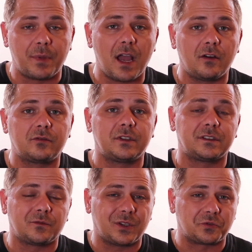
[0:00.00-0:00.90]

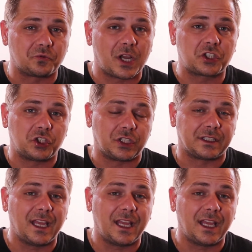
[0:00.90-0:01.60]
boundaries and what direction to